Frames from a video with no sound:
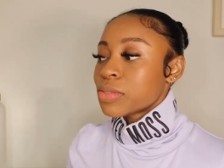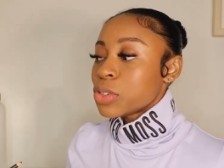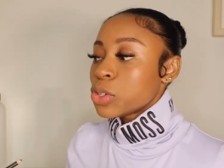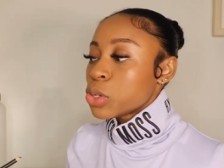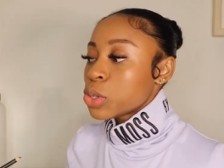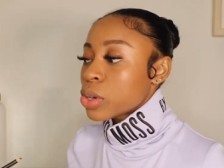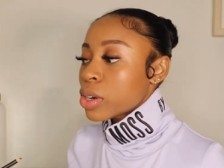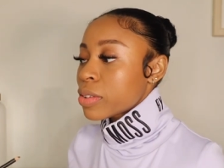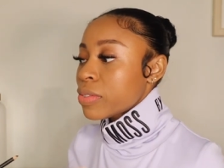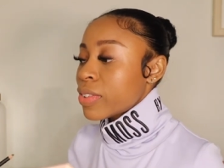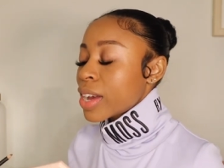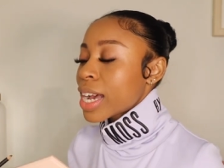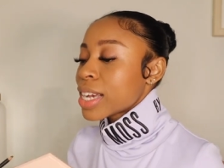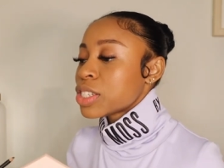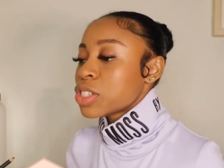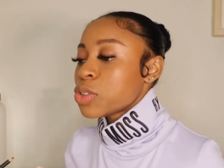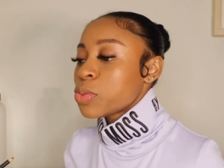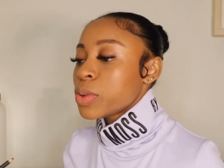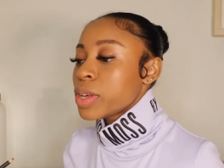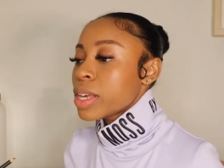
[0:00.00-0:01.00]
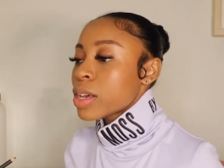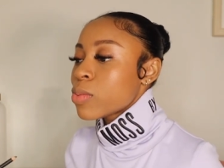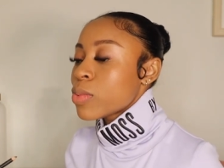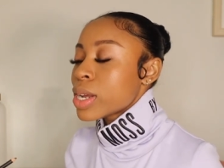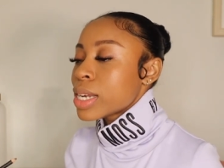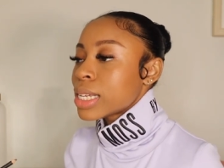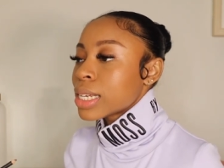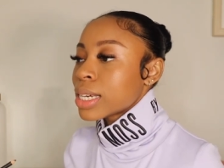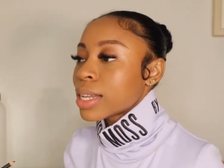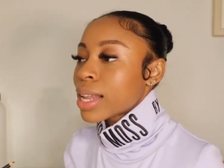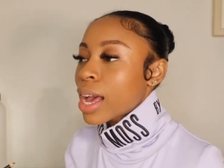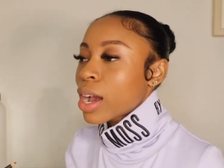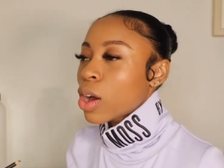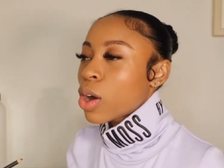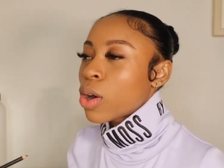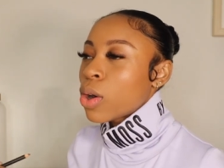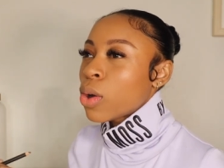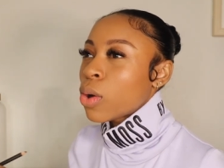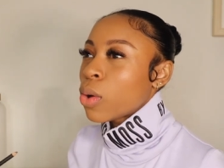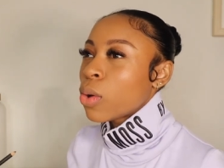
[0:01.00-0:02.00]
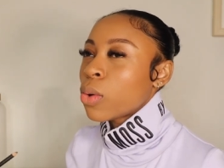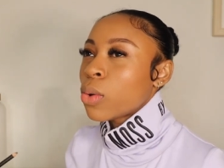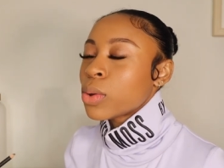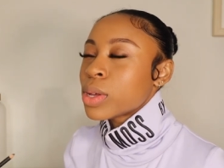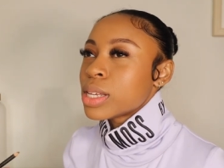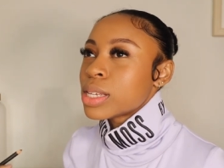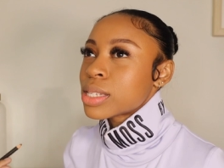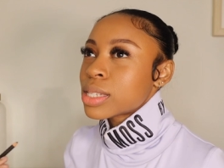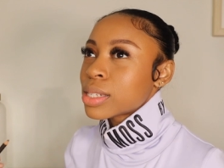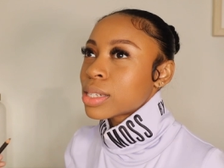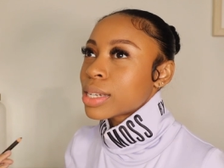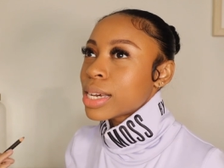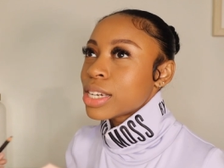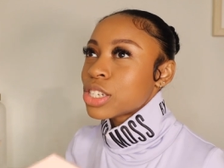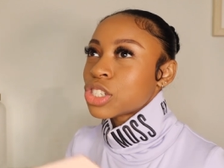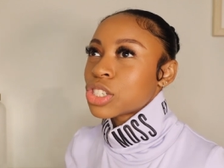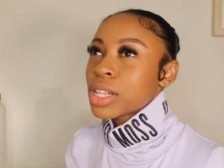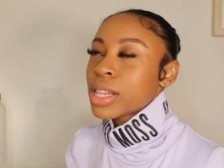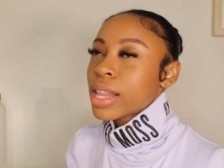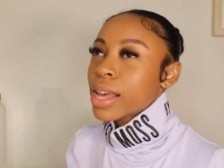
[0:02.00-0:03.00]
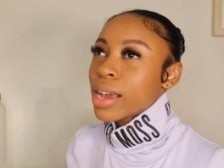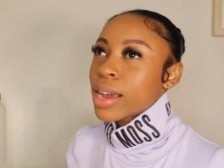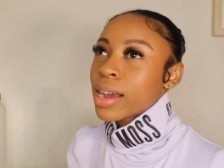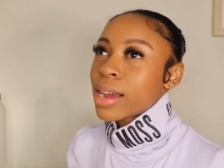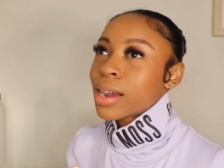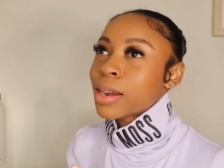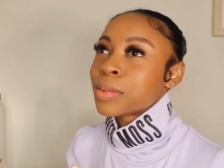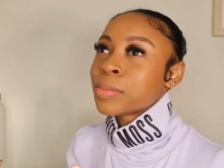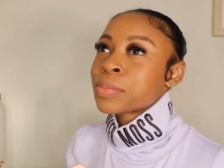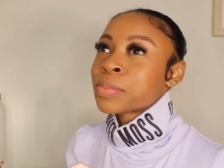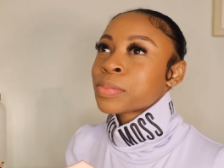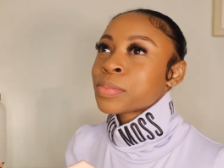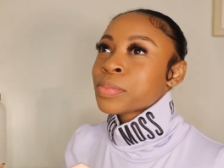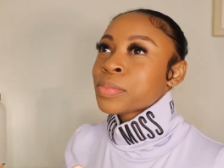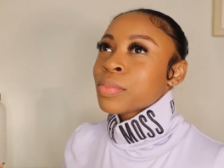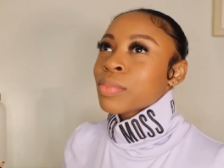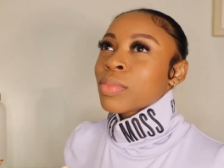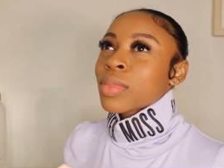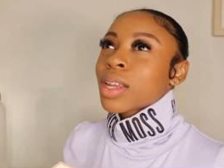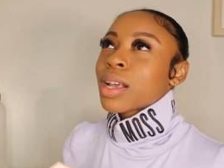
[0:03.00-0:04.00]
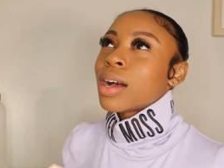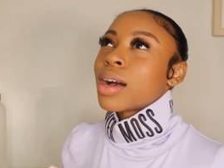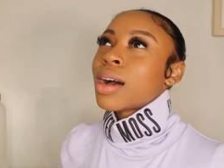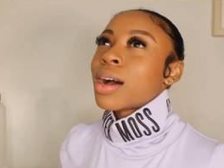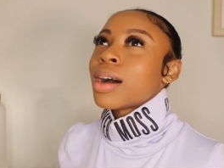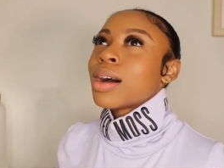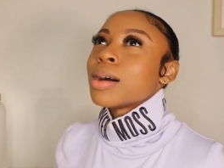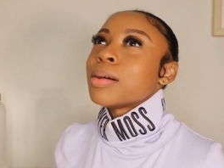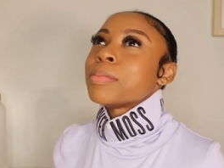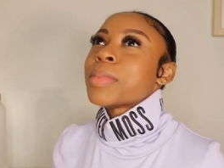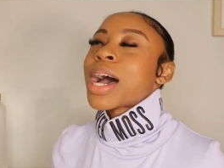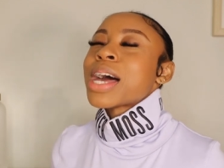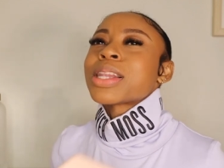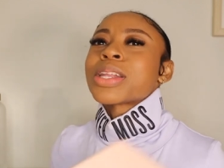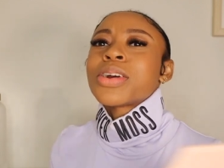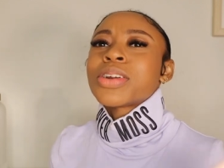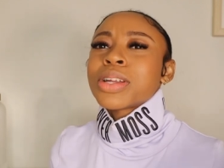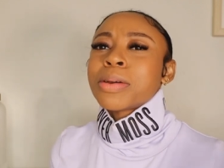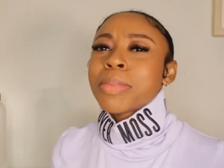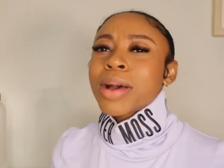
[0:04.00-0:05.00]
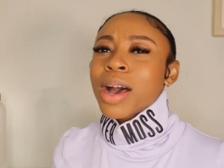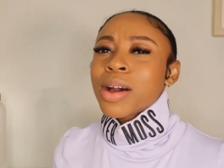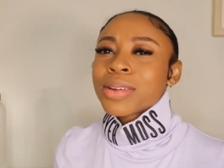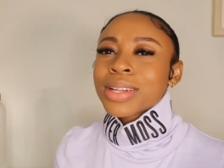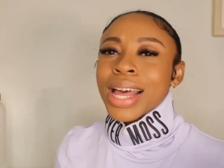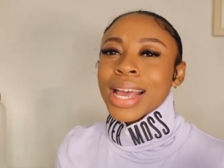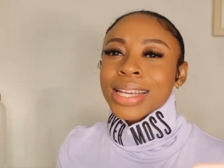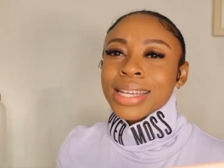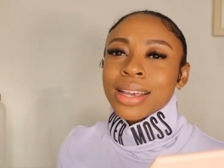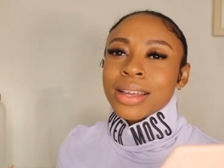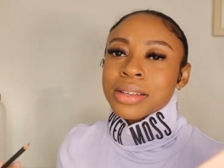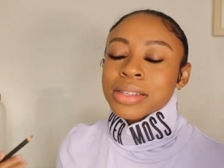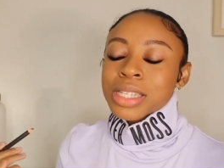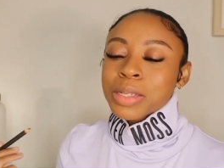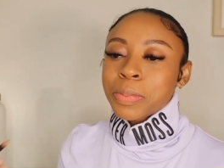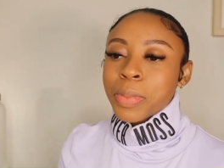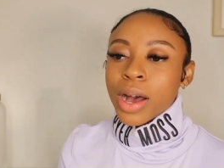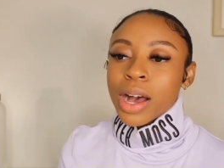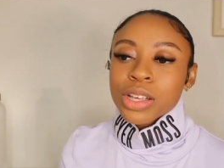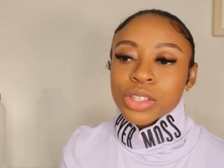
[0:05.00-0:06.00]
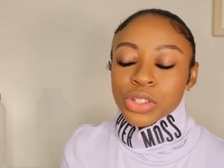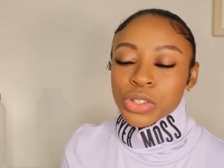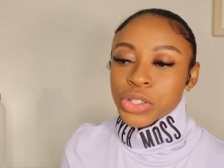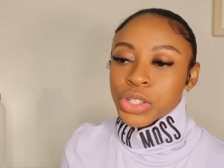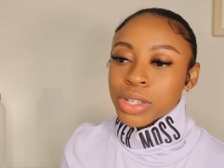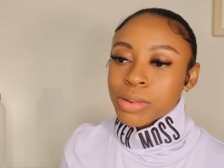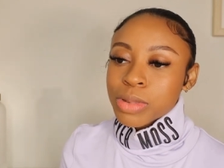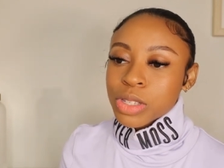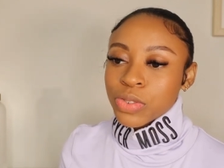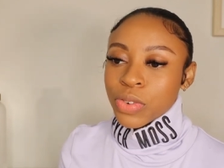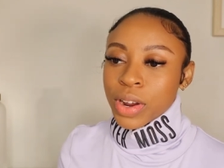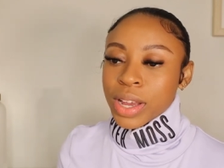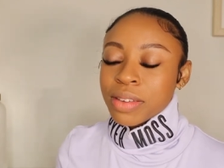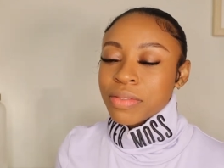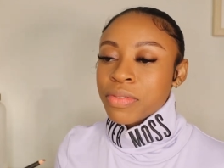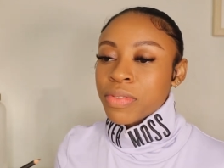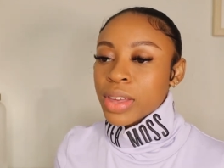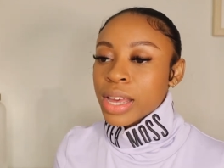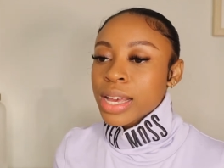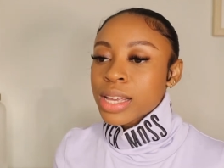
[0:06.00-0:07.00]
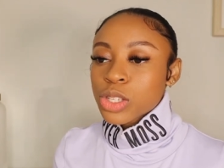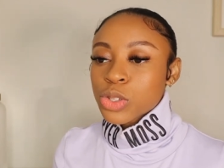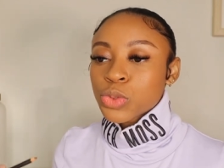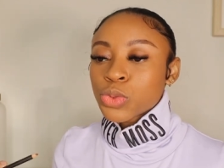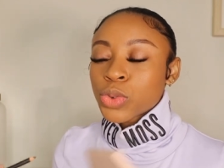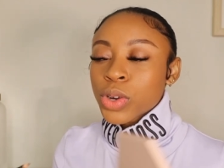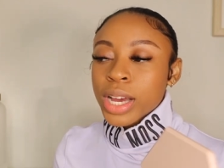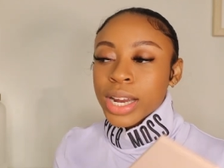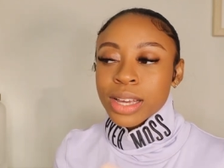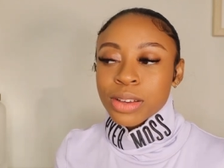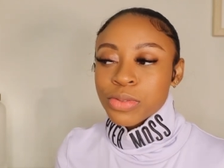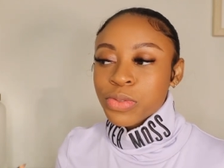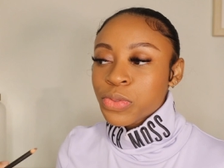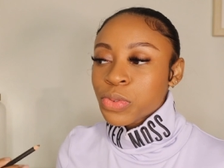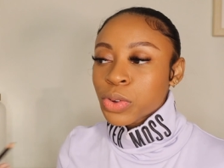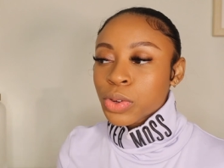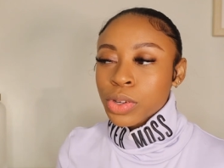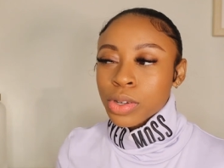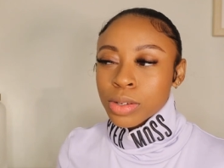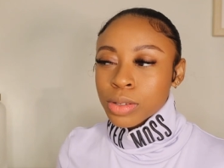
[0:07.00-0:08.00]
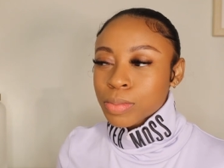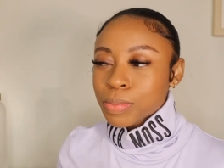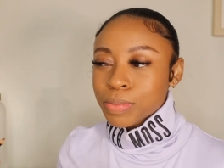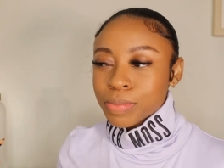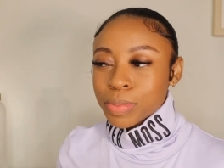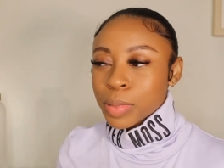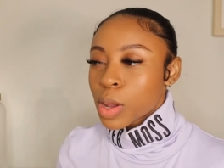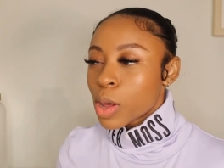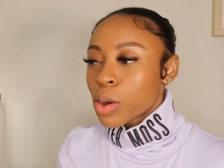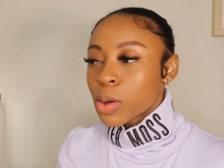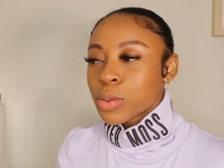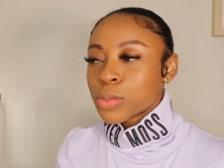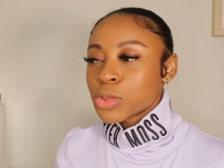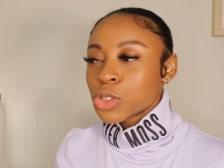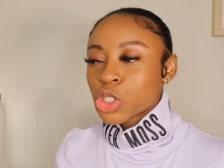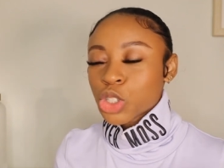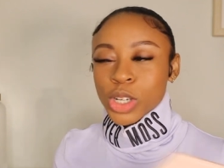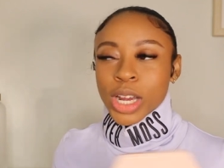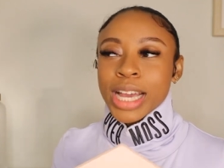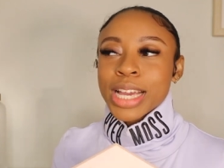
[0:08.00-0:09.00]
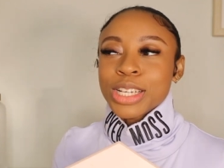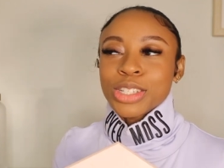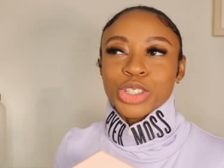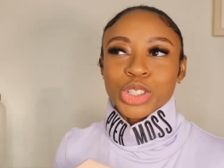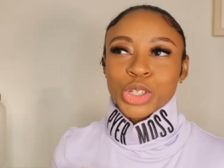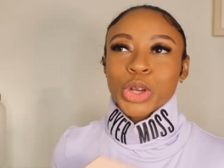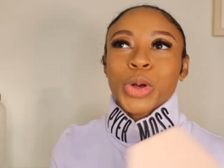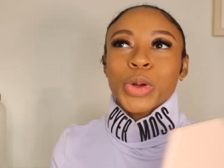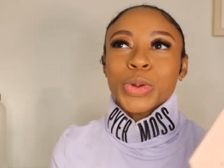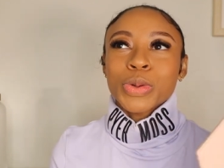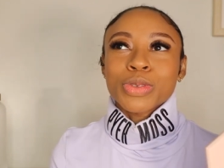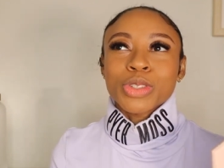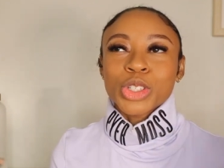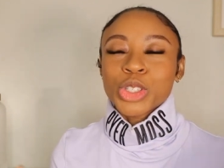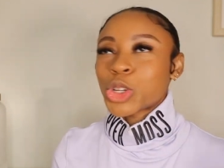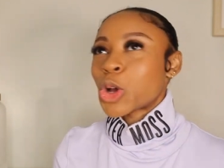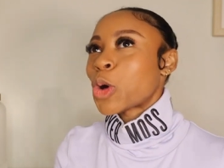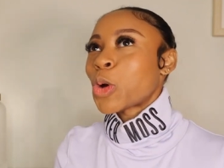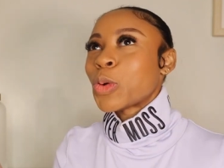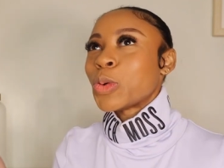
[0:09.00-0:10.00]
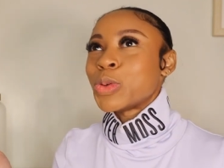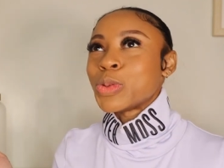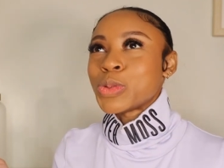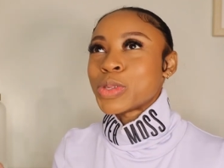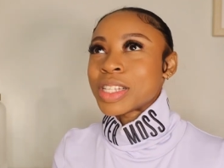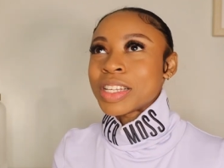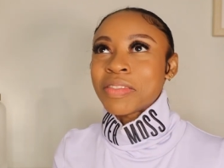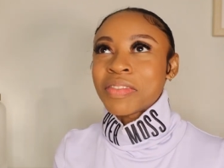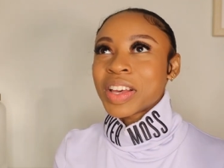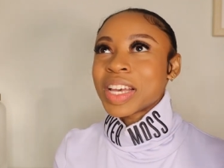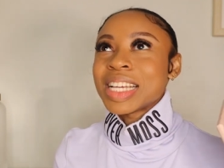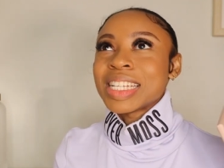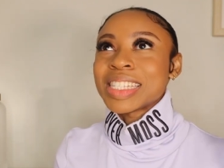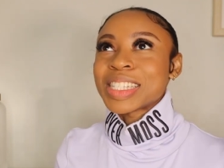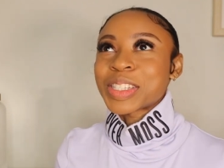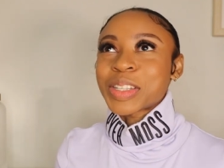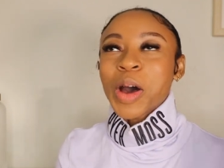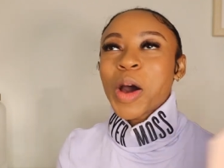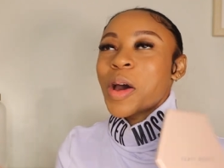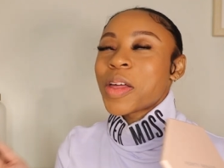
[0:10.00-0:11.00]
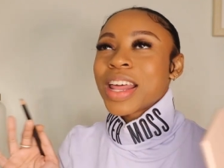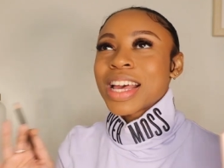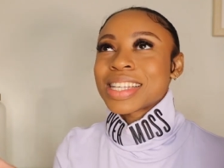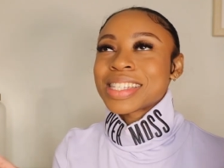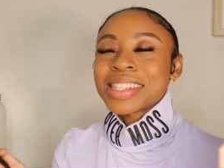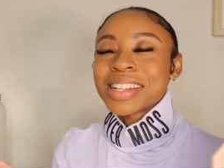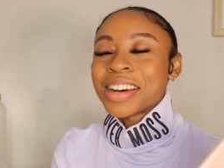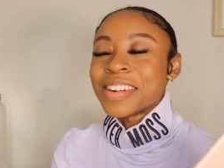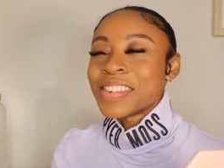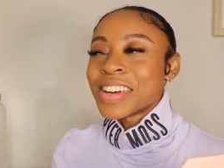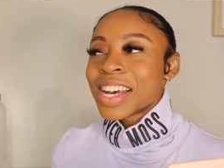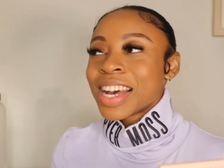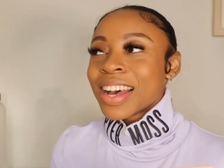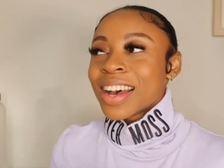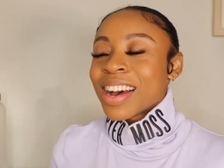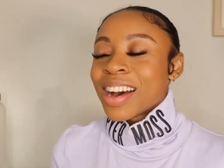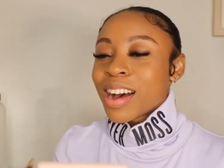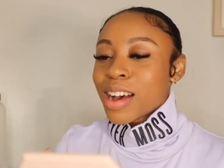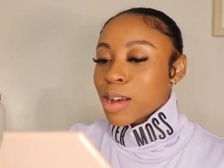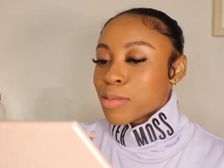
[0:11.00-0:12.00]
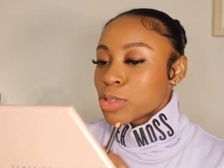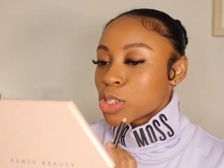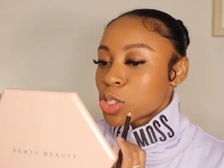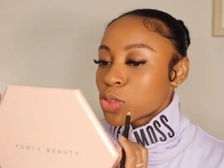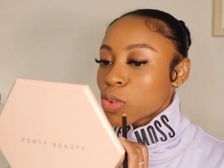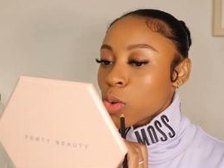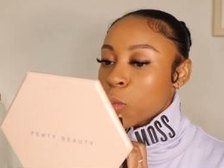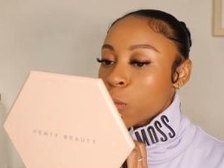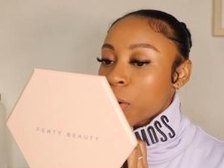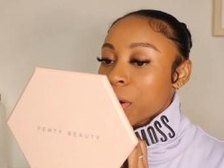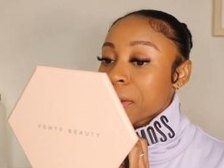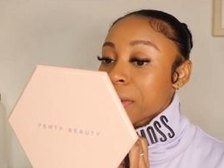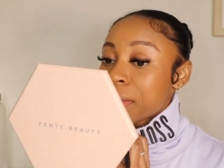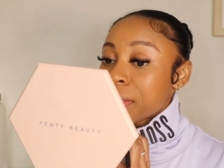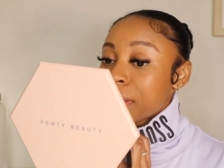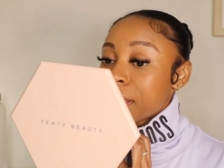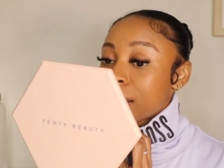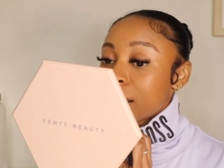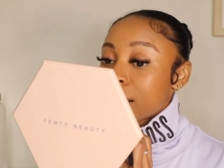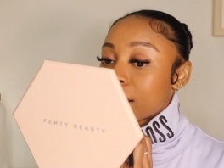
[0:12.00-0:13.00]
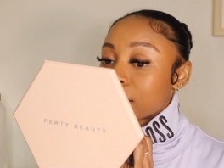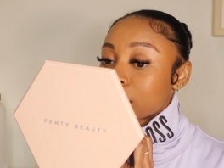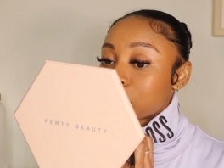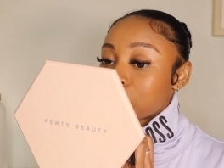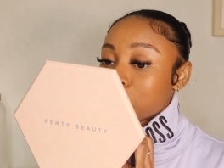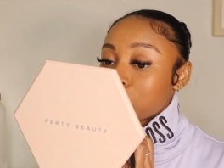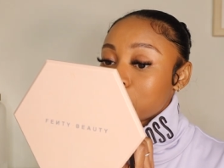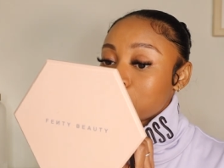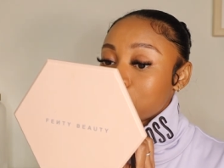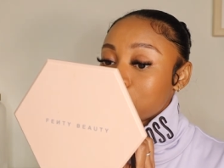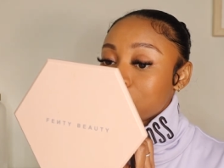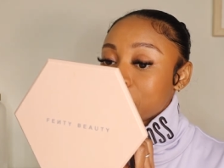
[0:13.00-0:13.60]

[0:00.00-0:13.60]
of new york fashion week we did like a whole installation there um, I learned about like getting sponsorships for events, running full blown trade shows, shows, events, all that stuff, um, just from working there. And so